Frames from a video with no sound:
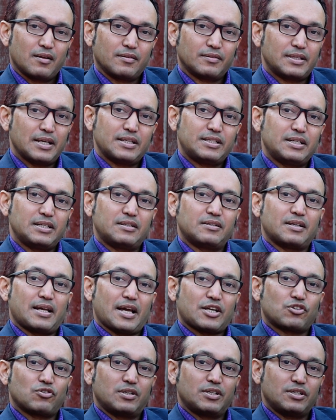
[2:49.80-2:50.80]
they didn't
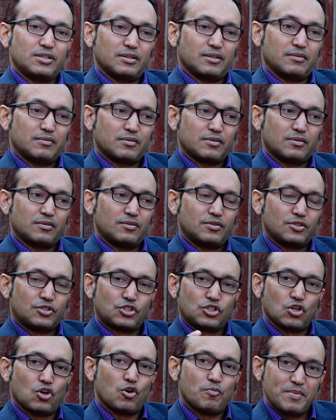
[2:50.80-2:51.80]
actually
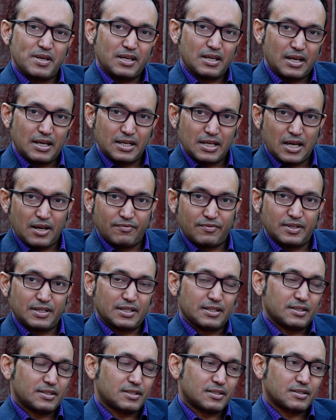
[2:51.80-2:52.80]
show me any
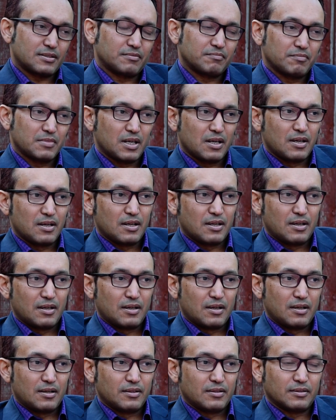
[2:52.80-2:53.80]
evidence,
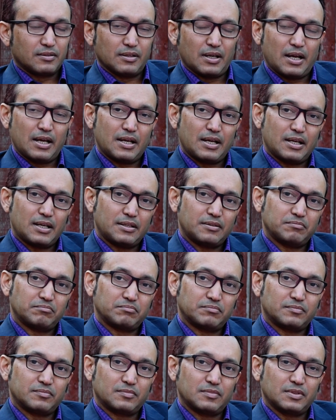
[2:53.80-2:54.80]
and
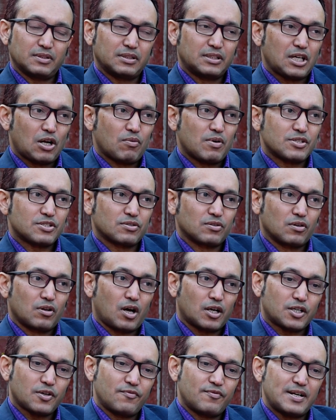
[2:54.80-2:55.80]
there was a
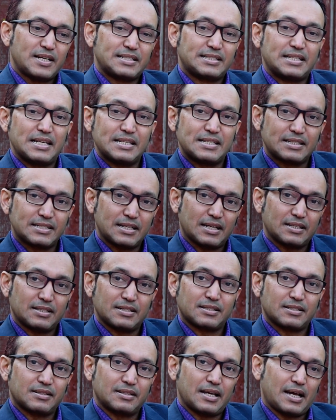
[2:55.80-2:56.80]
lot of
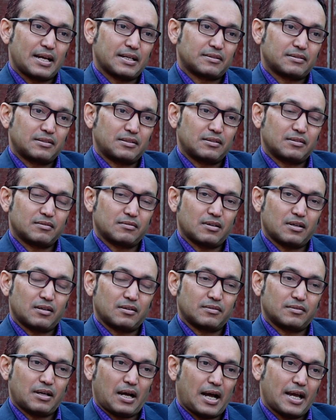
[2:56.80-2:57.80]
resistance that
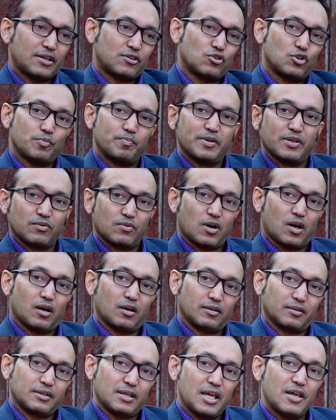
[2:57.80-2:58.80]
I could be
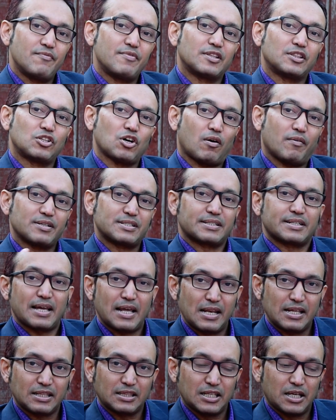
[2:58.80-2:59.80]
wrong, even though I was
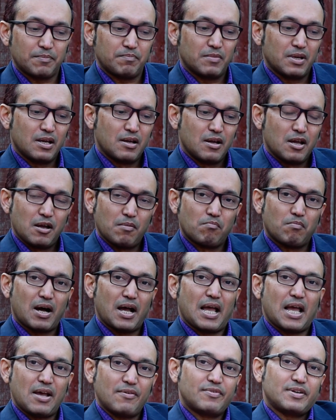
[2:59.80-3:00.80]
telling them
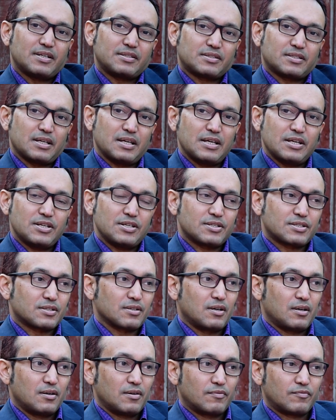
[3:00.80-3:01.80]
my evidence is
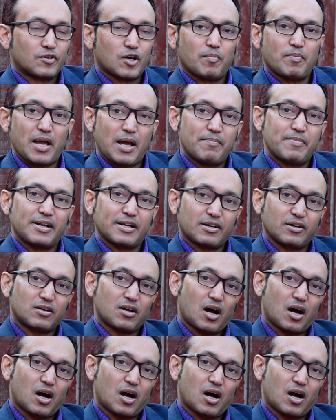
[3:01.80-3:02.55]
from American